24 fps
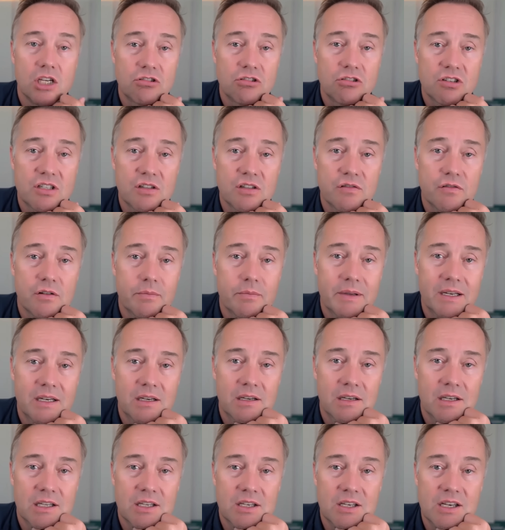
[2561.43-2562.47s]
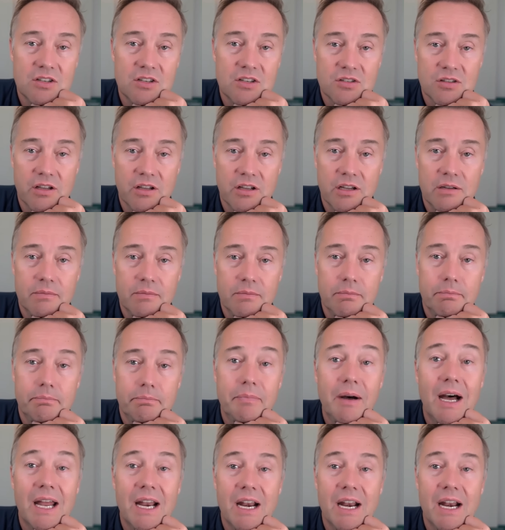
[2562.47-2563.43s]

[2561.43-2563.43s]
Interest is forbidden in Islam,